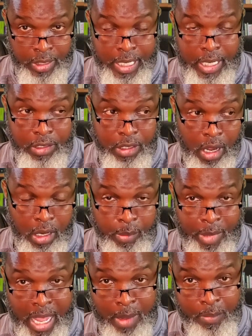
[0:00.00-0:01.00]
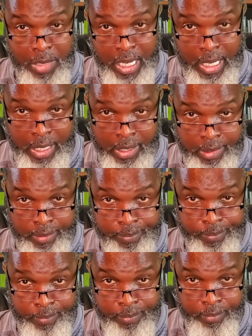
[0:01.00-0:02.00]
He talking about men.
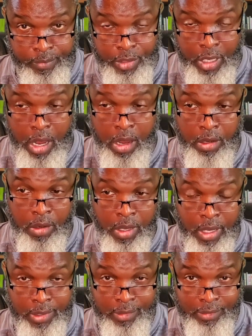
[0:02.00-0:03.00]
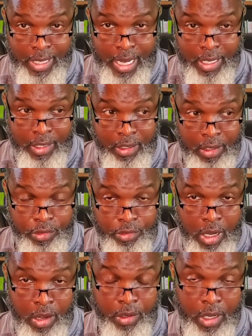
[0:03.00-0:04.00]
Y'all don't understand it because
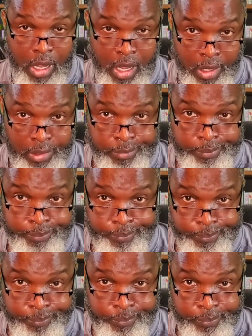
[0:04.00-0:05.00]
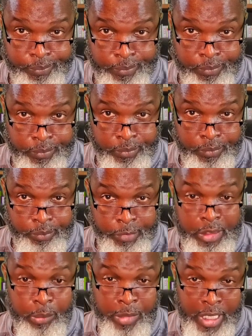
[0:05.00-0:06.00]
y'all carnal.
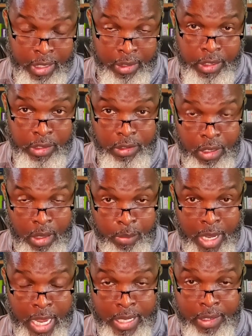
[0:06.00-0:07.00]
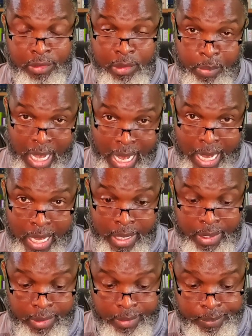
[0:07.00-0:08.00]
But the Baal he talking about is a
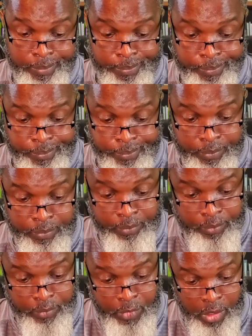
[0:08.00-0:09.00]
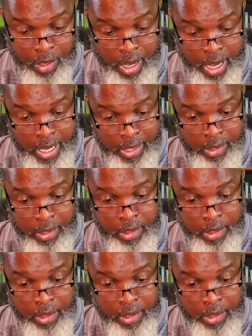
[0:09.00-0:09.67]
man. Alright.